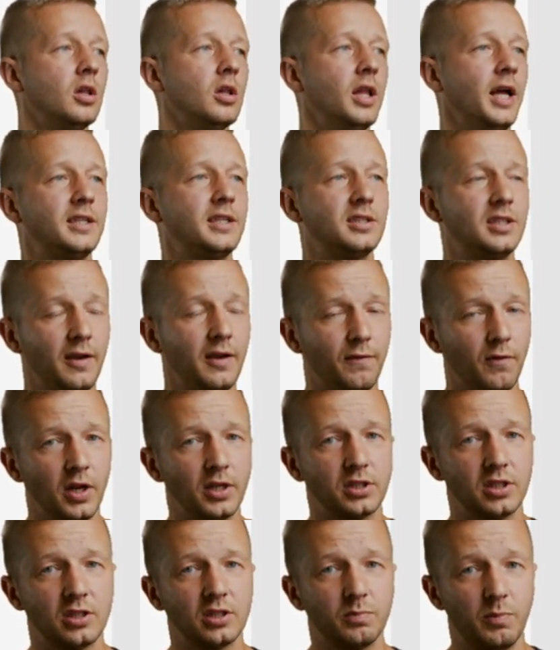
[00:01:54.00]
let's say for
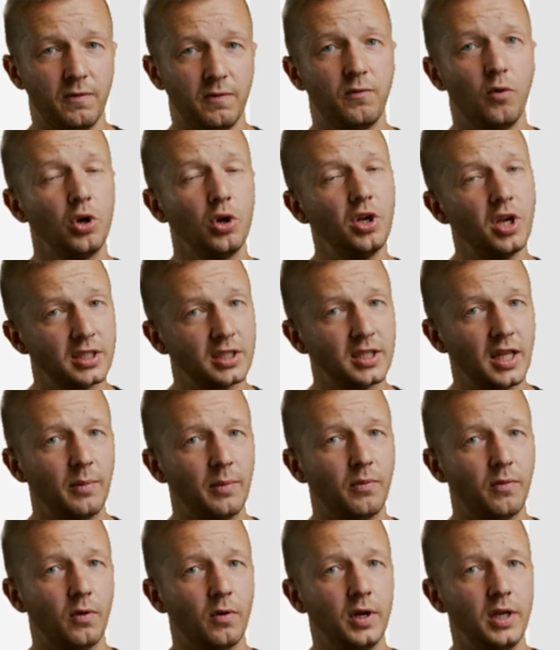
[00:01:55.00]
instance before you get to
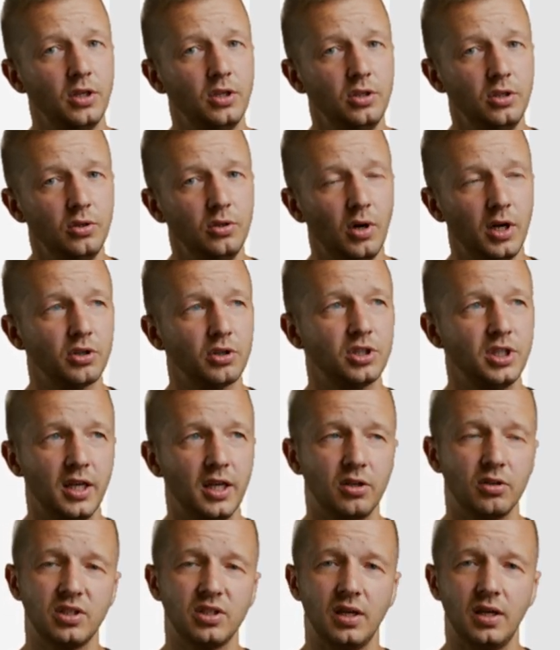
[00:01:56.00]
that point you
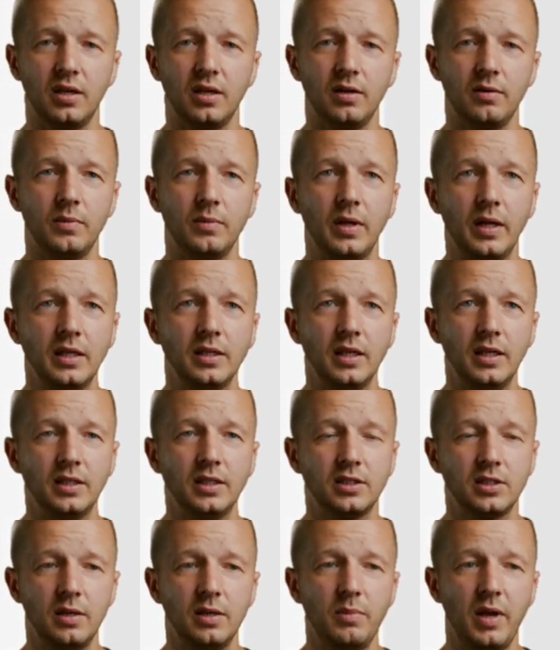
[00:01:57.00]
understand there's a
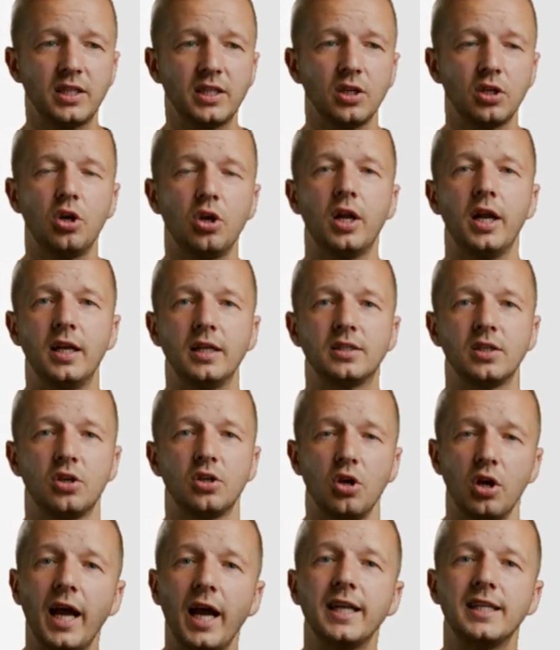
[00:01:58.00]
it's it makes a good it's a
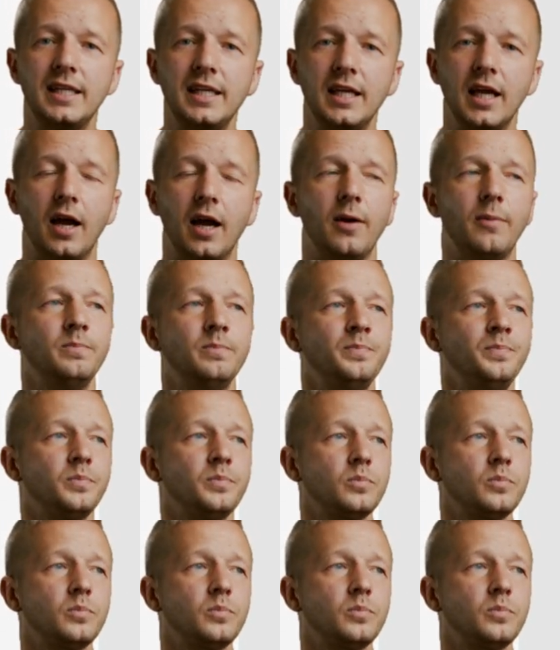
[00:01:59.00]
good idea